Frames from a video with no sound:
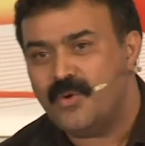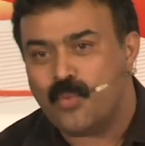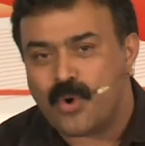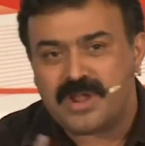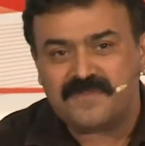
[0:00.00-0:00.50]

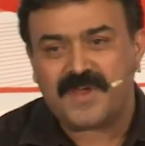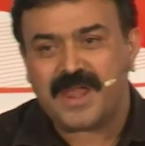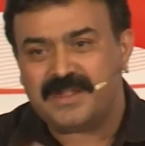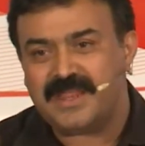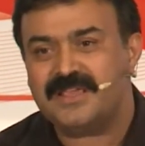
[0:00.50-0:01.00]
What if I
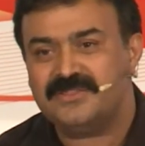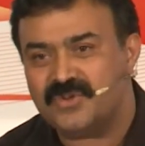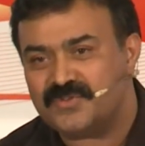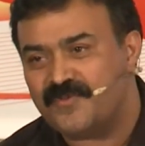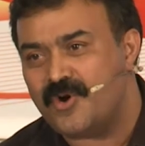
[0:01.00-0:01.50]
had taken
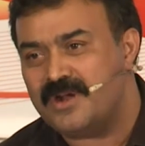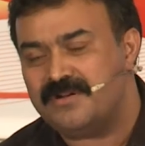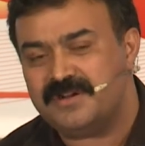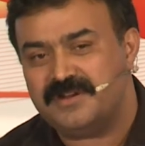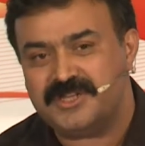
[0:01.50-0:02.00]
those
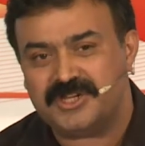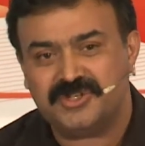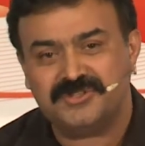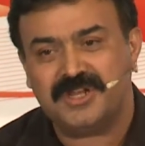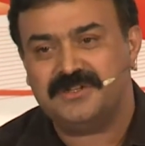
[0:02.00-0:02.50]
400
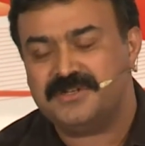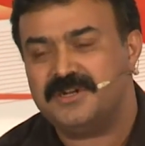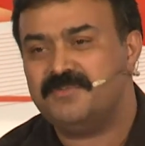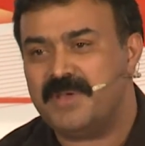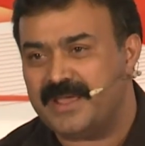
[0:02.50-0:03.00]
rejections and
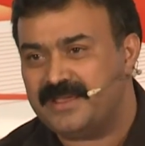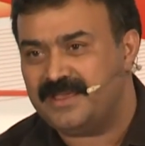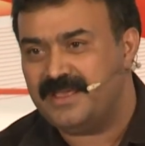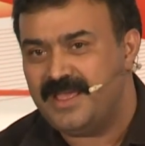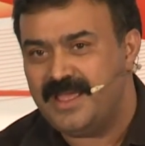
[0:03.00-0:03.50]
turned
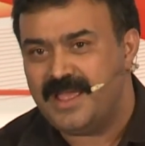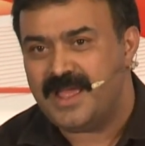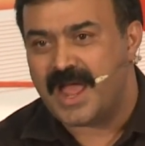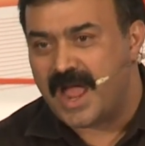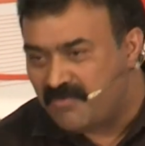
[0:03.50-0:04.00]
back?
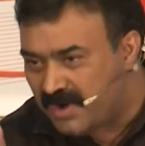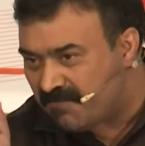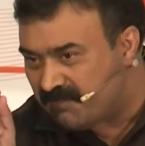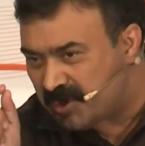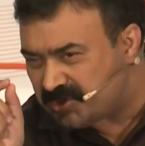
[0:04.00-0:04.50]
I would
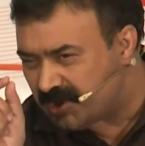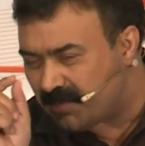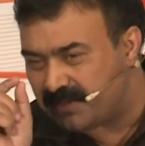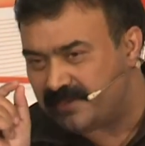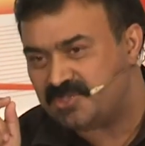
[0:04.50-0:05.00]
have missed it
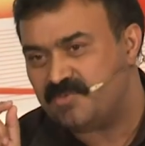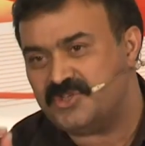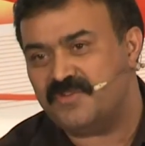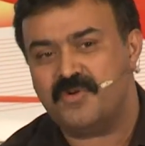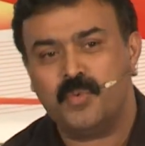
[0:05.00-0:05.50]
by this
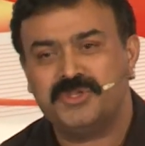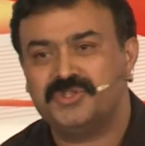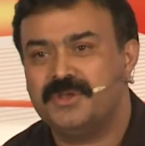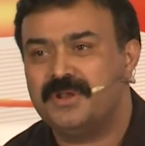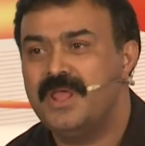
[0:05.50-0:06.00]
much of a
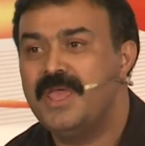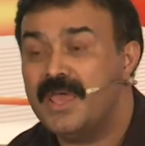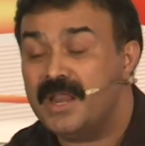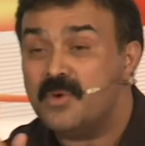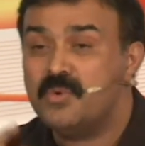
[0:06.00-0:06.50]
whisker,
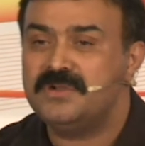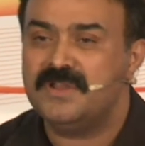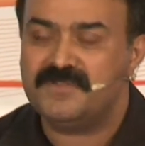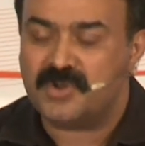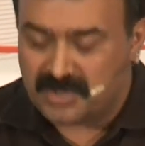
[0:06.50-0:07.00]
and I wouldn't
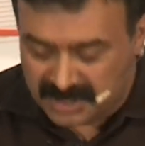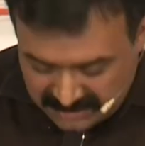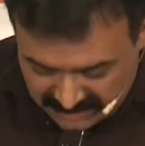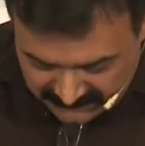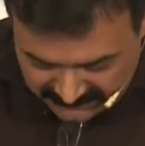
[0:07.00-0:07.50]
have known it.